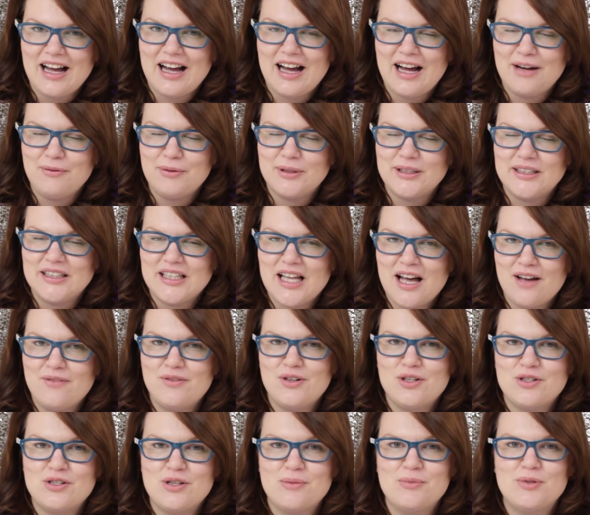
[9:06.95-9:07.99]
I would love
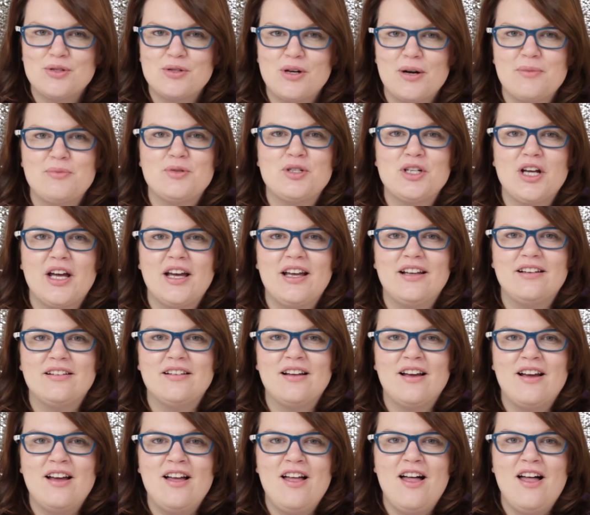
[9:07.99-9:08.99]
your subscription.